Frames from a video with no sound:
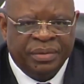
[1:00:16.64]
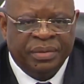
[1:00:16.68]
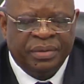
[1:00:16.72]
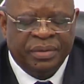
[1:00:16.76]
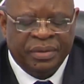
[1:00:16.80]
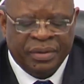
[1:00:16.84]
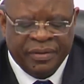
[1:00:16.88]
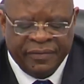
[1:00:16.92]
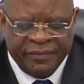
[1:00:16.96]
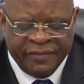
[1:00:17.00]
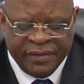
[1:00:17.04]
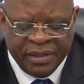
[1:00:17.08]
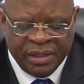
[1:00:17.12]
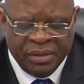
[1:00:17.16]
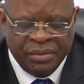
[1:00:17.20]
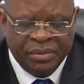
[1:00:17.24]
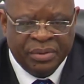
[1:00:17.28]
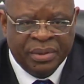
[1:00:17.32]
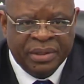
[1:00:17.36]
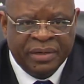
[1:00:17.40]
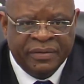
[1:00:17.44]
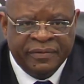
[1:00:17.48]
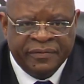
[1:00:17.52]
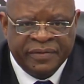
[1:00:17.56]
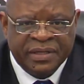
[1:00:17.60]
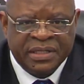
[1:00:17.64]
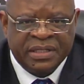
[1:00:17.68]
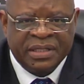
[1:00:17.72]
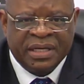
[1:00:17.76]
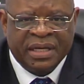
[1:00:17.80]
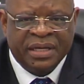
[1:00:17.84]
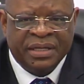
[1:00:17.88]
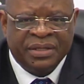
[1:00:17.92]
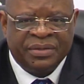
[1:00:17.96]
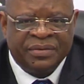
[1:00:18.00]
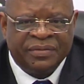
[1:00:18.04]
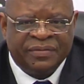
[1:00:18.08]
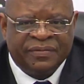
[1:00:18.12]
You'll
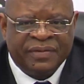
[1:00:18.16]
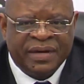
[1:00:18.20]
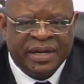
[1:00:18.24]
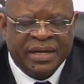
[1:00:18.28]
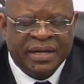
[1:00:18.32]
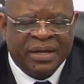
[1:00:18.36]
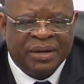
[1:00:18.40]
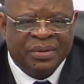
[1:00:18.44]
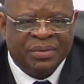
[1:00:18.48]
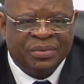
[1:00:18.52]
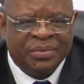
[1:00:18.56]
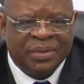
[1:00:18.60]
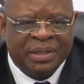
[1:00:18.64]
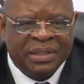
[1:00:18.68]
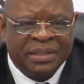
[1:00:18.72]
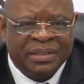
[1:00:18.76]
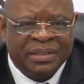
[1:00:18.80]
investigate to find out what